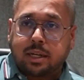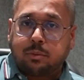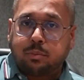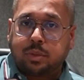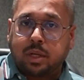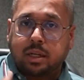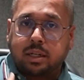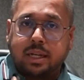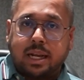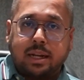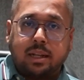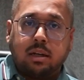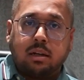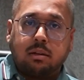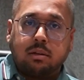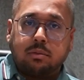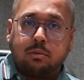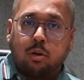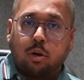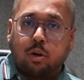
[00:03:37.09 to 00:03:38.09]
We are getting a
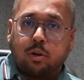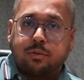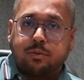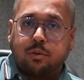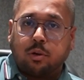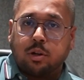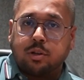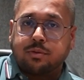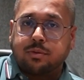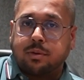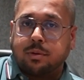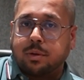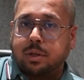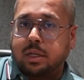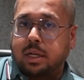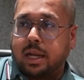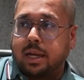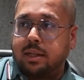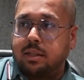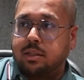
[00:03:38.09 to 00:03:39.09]
lot of calls from our
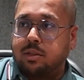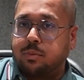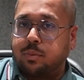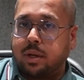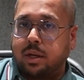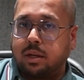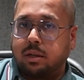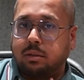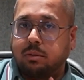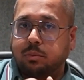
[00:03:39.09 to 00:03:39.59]
clients where